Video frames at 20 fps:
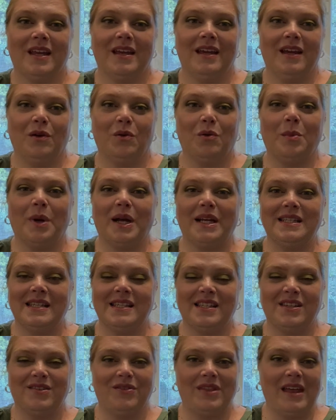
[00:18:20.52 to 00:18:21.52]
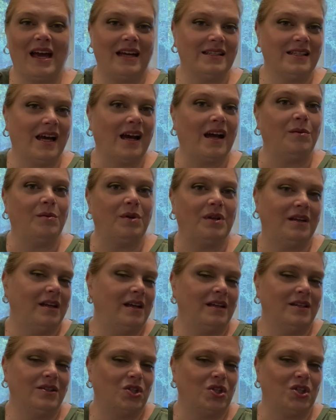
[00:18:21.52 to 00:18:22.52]
it reminds us of that time, and
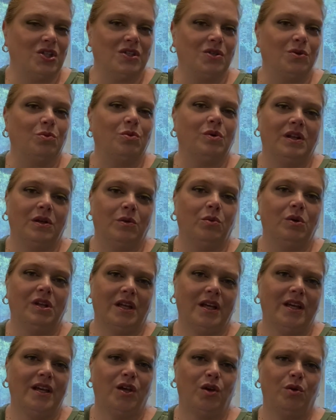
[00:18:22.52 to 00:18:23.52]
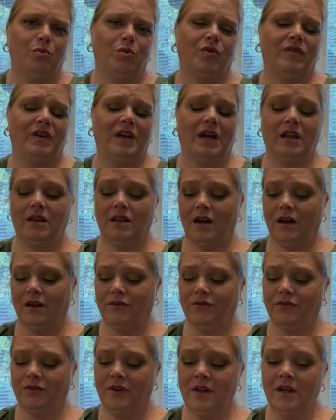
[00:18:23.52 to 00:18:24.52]
it's just a really, really cute movie. I
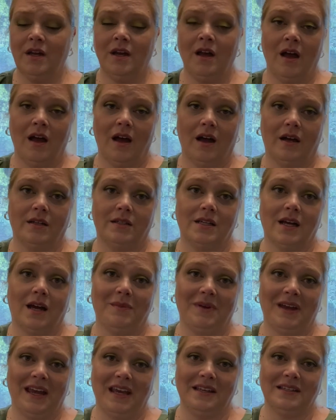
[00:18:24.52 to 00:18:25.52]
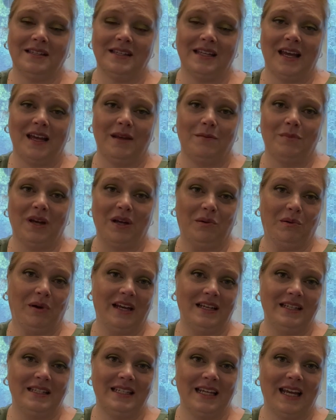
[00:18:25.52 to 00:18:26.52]
love Tom Hanks and Meg
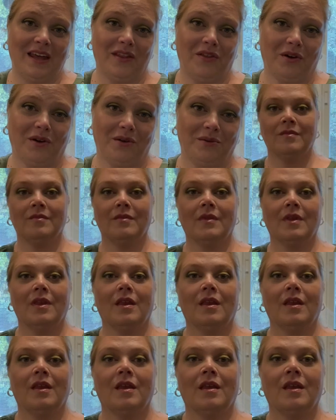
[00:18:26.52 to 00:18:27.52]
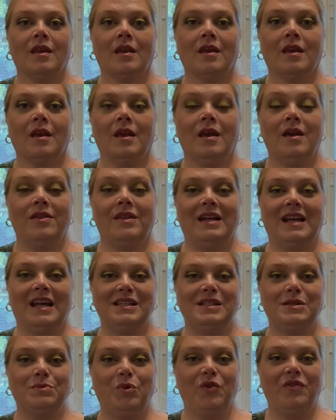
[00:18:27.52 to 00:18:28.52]
Ryan together. The
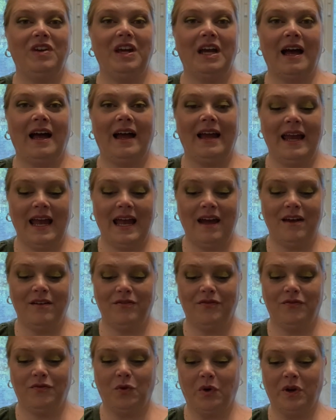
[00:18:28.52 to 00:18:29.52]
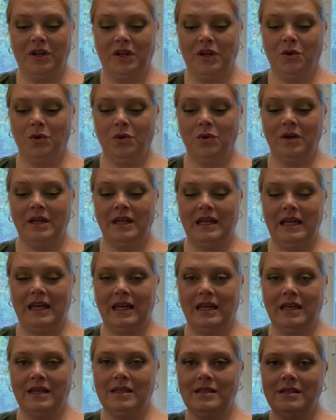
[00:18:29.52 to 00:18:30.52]
next movie I have for you
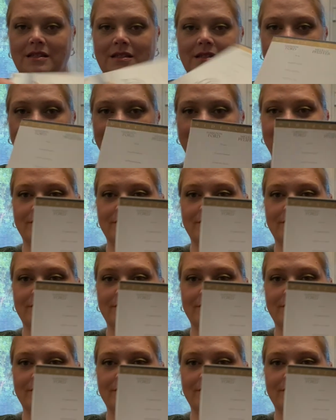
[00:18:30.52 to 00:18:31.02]
is